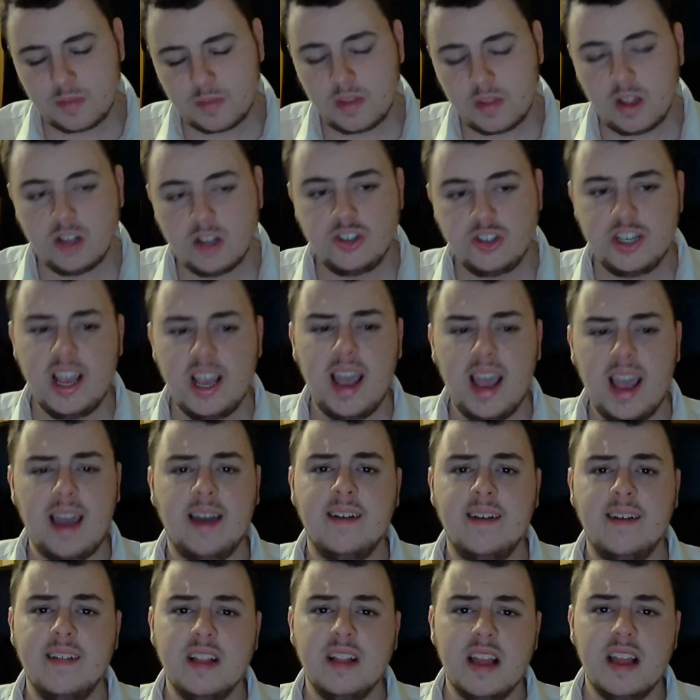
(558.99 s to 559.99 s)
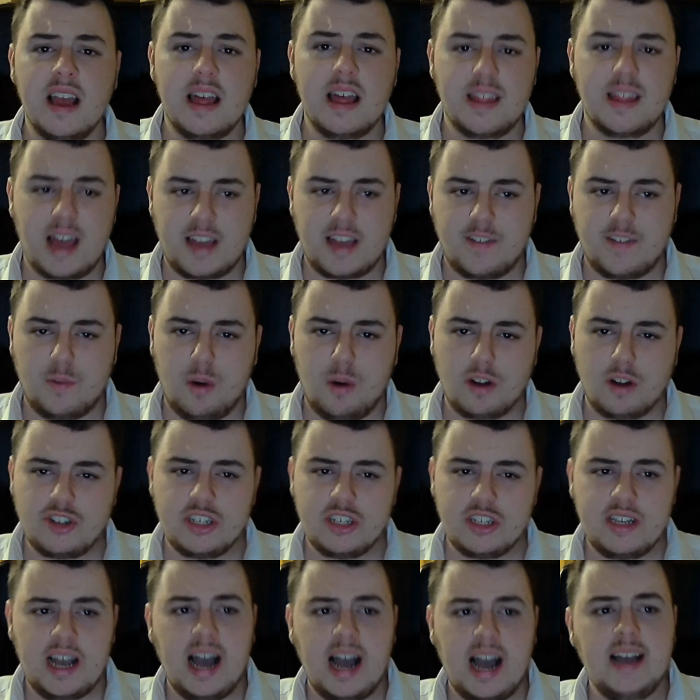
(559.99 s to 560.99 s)
So yeah, thank you for
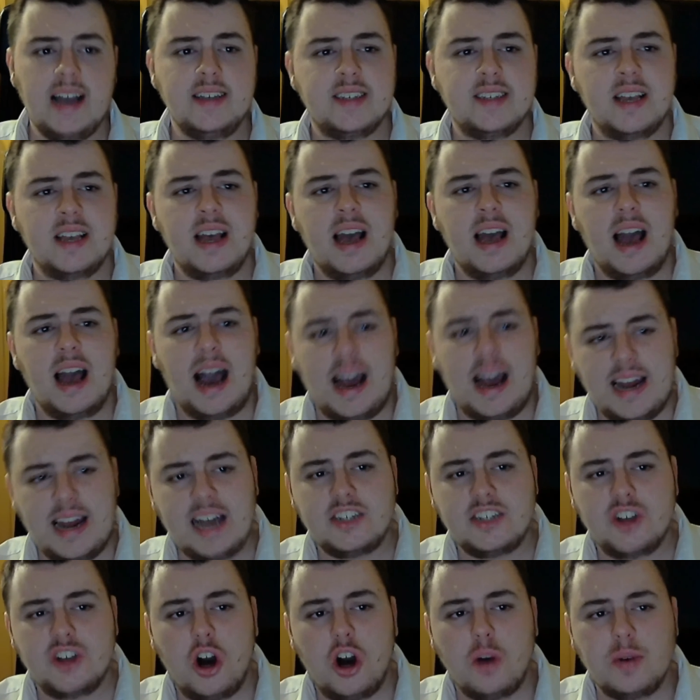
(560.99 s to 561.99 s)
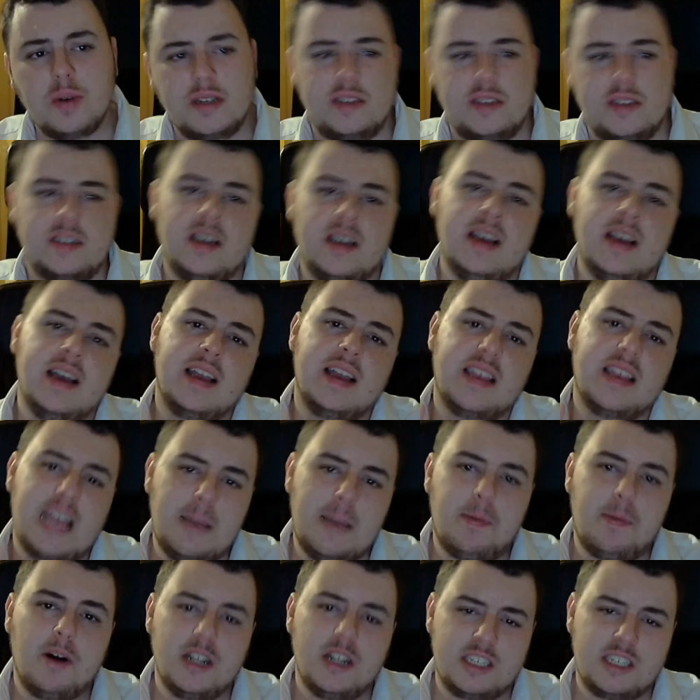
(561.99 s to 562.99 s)
watching, guys. And as always,
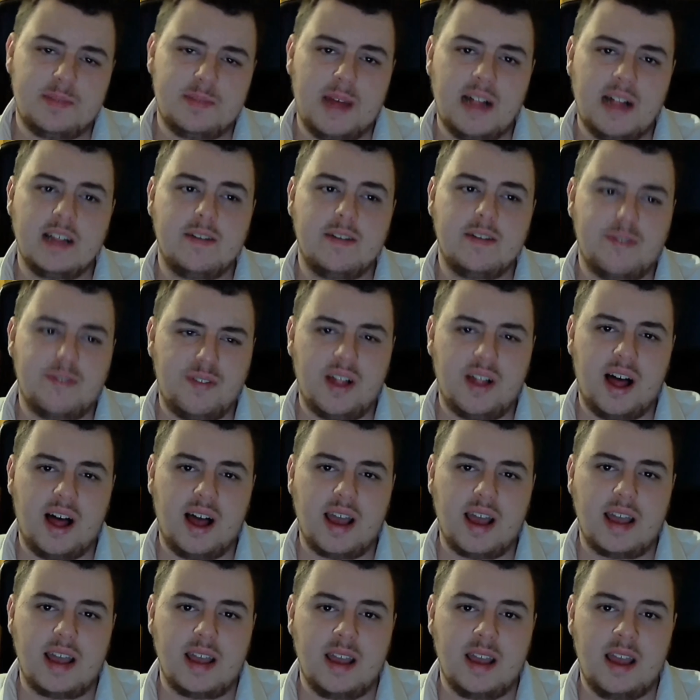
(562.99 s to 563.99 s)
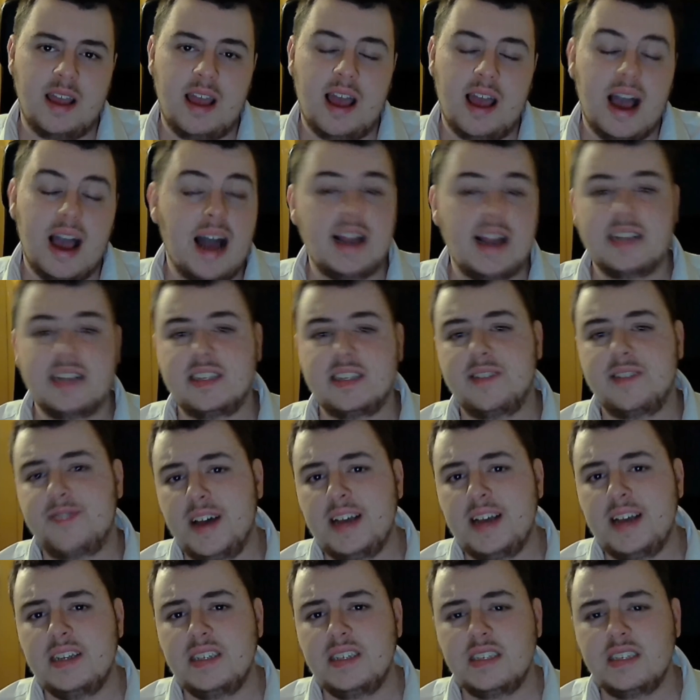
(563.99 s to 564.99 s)
keep on smelling fly. And as
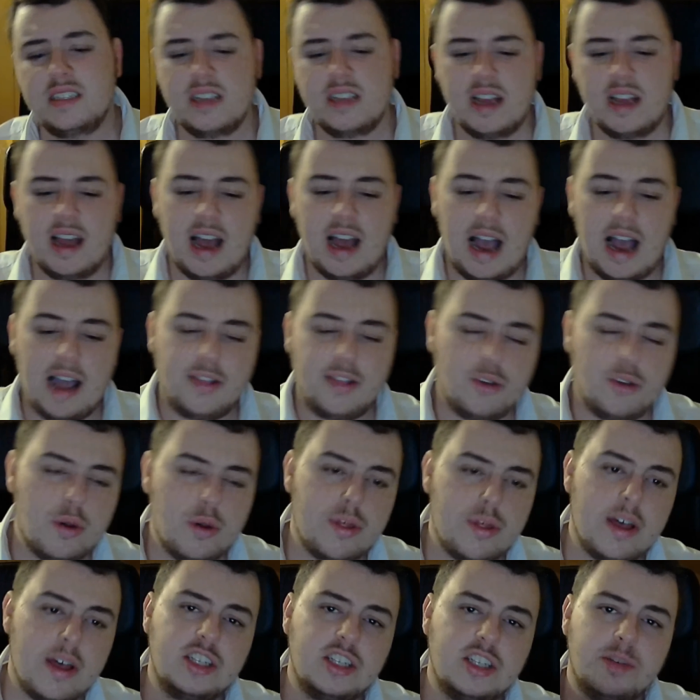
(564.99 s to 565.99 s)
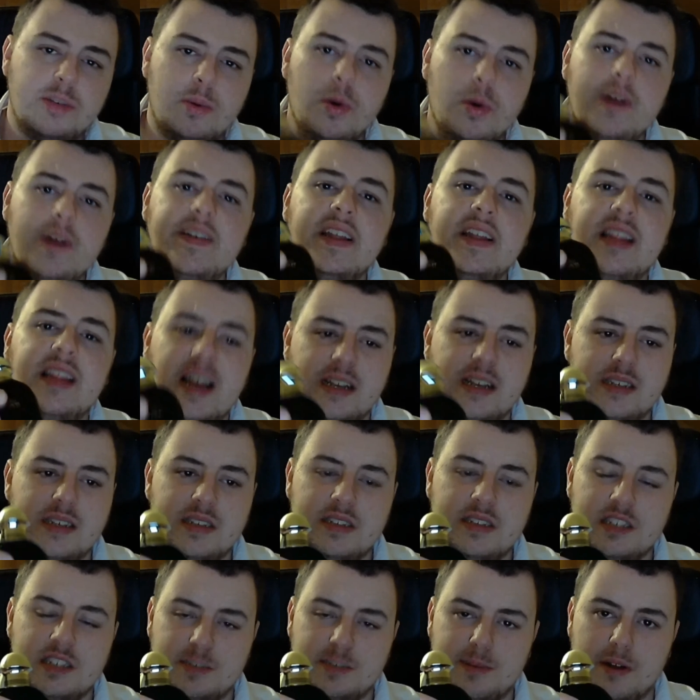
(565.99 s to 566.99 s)
advice, I don't think you should be wearing this
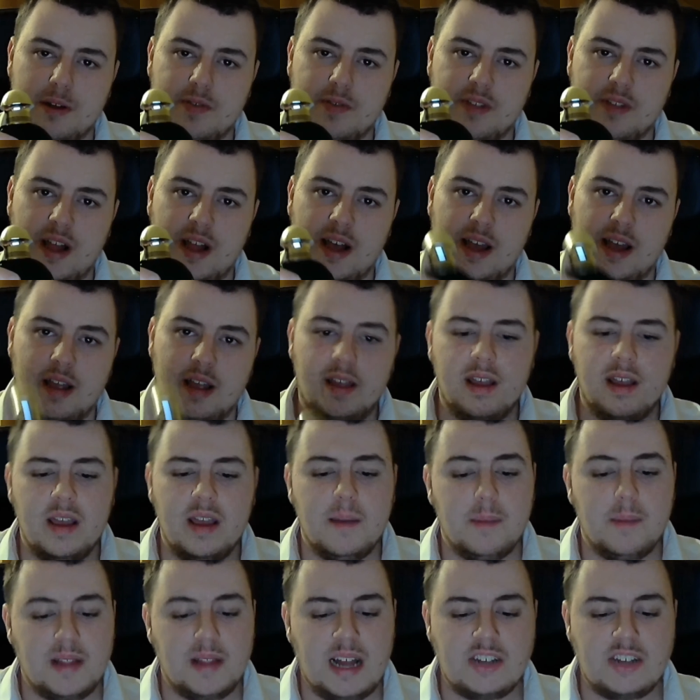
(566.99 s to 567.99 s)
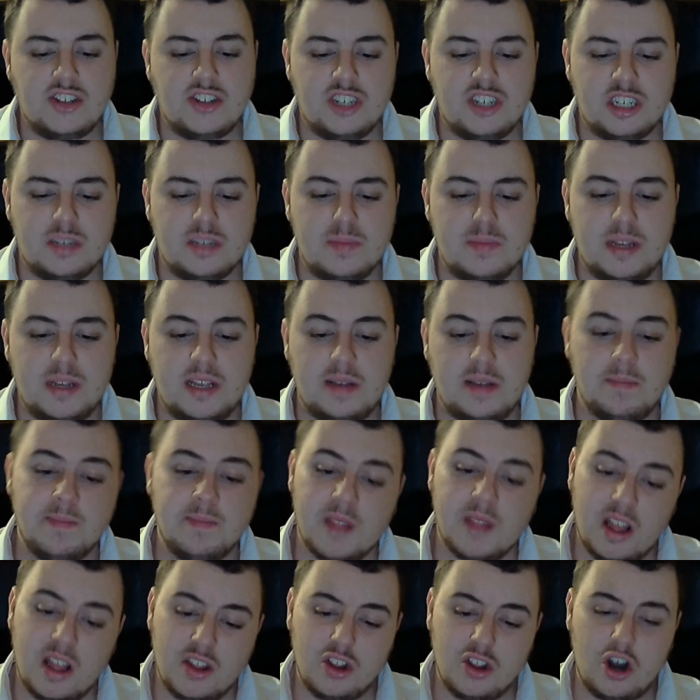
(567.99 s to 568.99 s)
to smell fly. But that's just me.
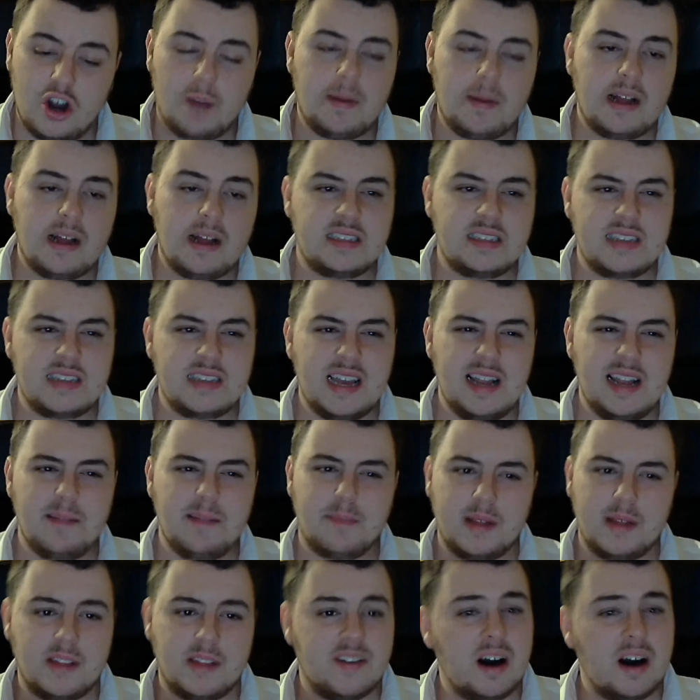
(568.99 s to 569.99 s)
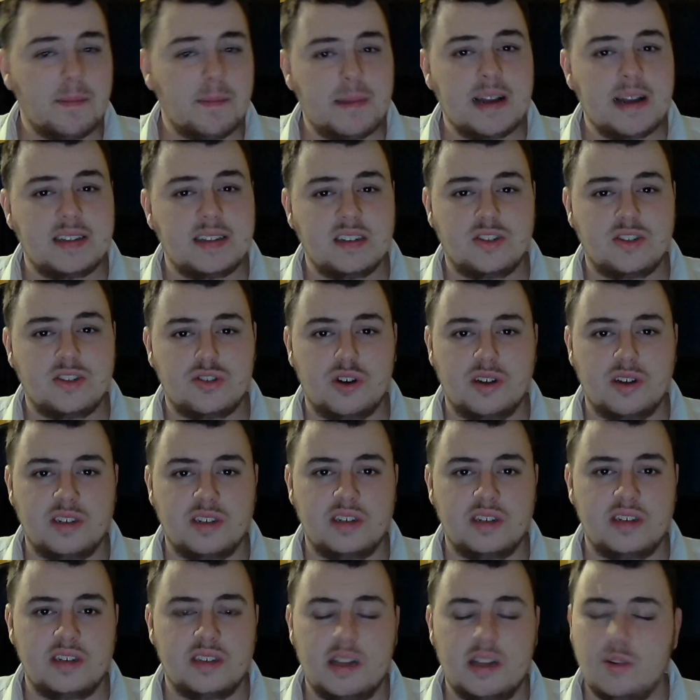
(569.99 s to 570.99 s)
Not a bad scent, but there are better
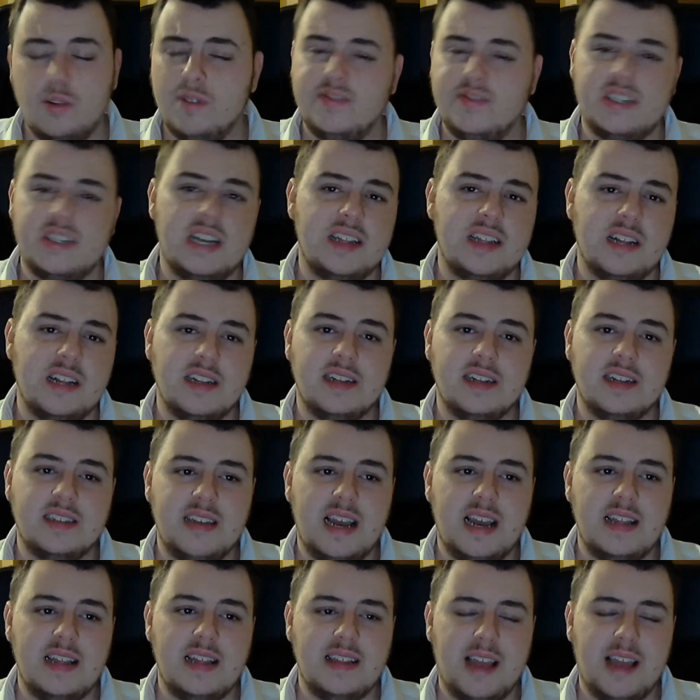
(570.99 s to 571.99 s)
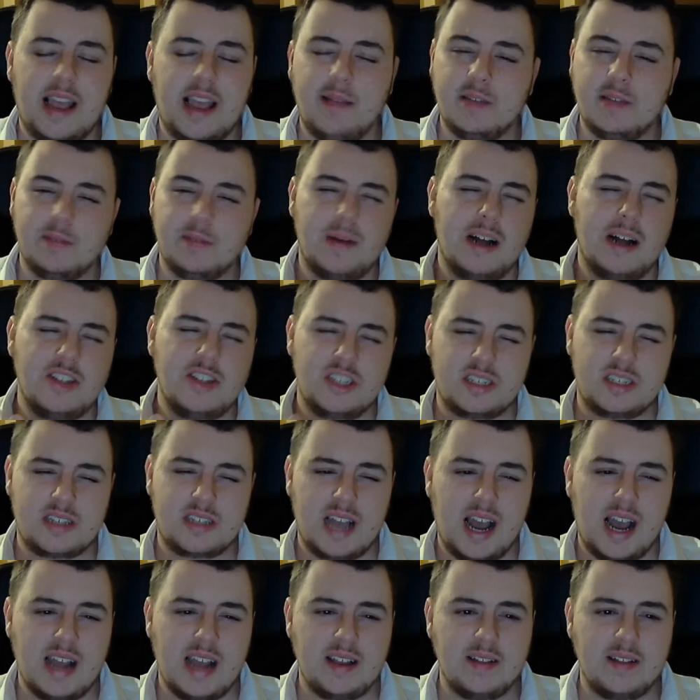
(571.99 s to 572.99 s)
choices. I know I've said that like 10 times, but I just
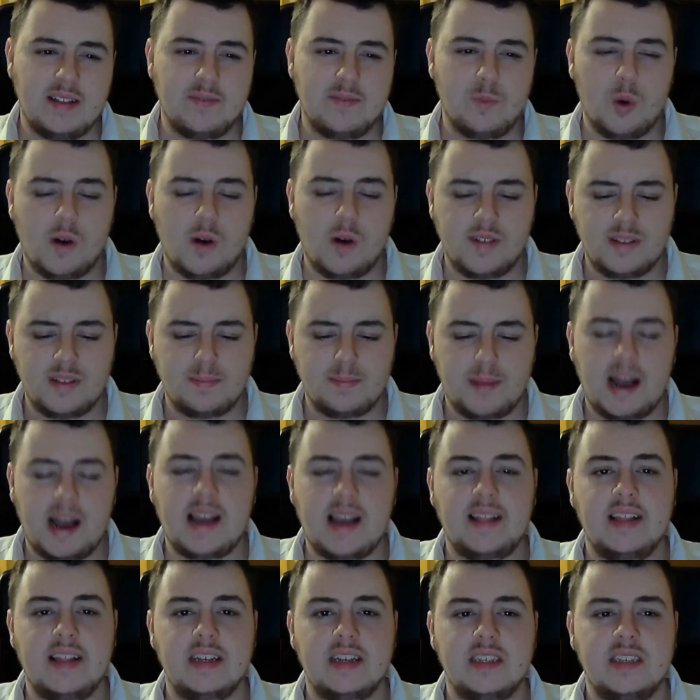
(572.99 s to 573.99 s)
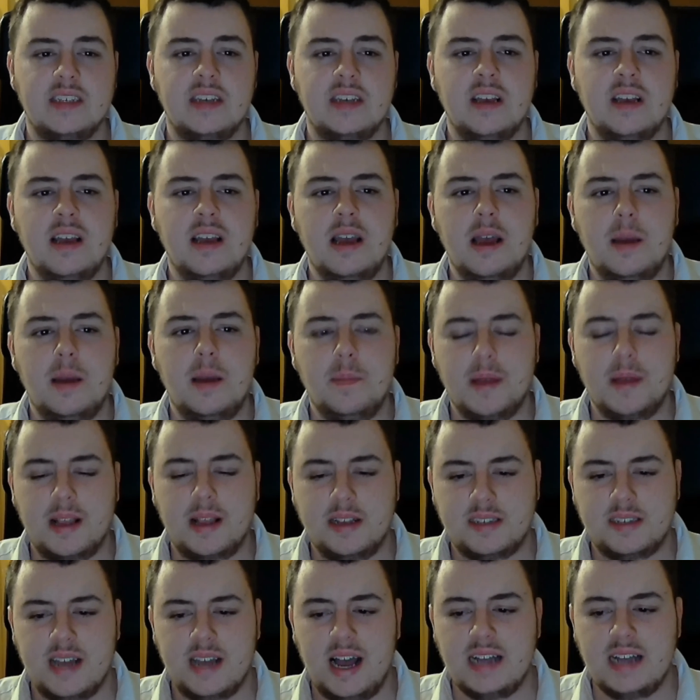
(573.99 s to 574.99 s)
can't warrant buying this
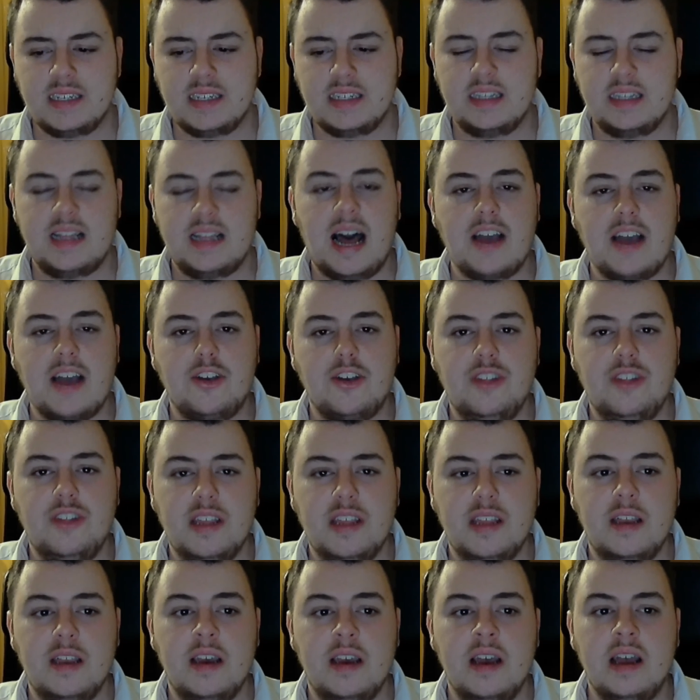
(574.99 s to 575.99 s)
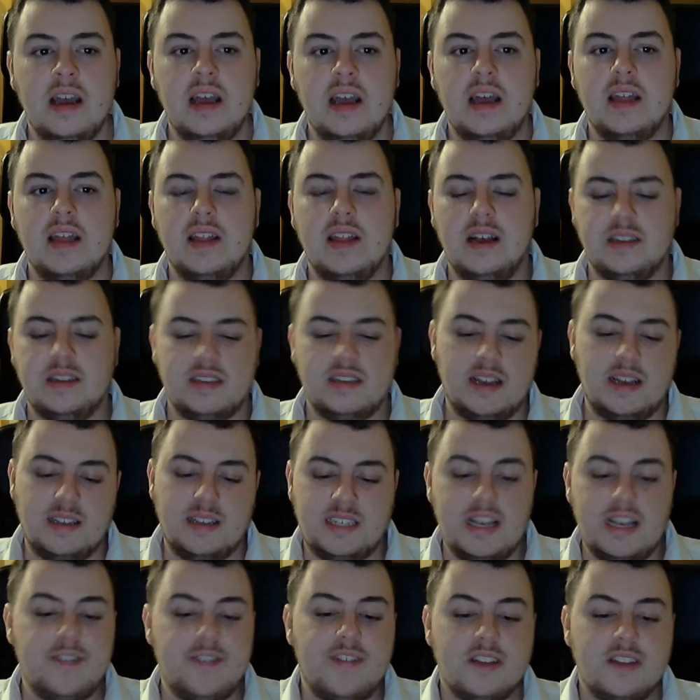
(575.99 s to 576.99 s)
because it isn't that unique. It's like,
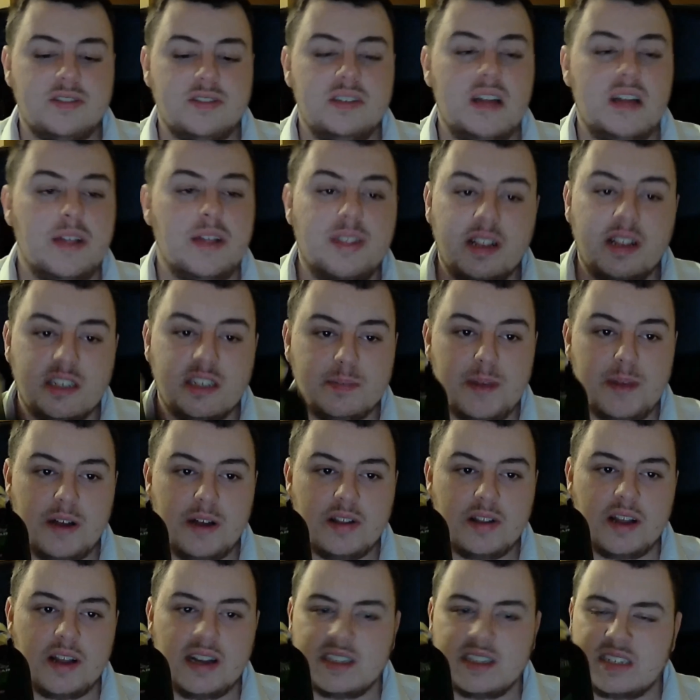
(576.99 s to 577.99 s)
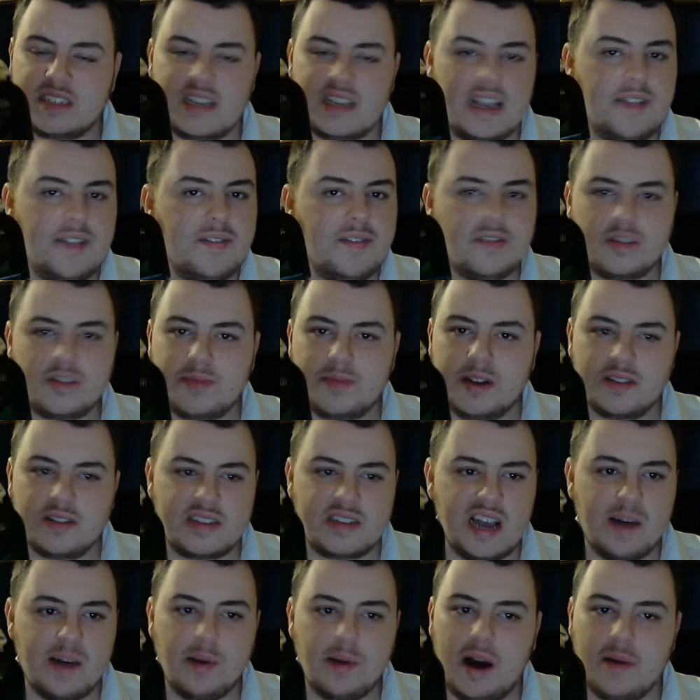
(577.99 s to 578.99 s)
see, if there's nothing smelled like this, even if it smelled
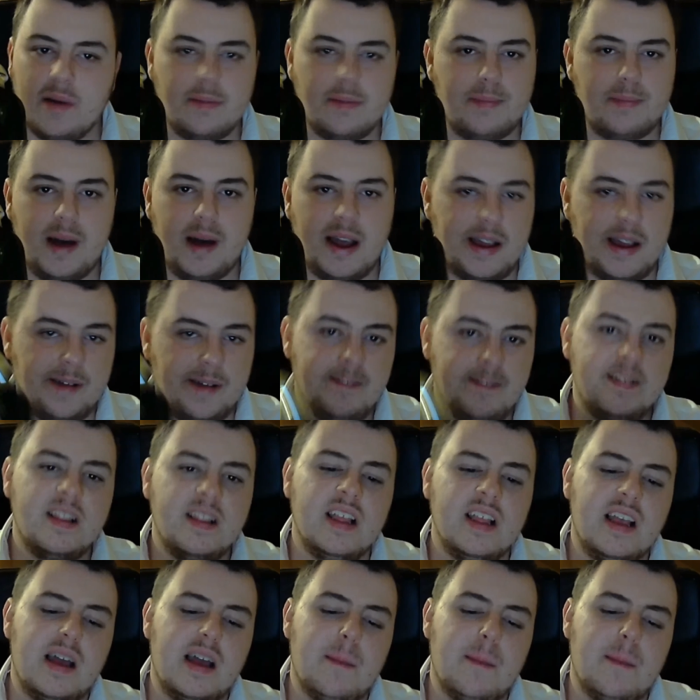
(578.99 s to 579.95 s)
terrible, I would buy it.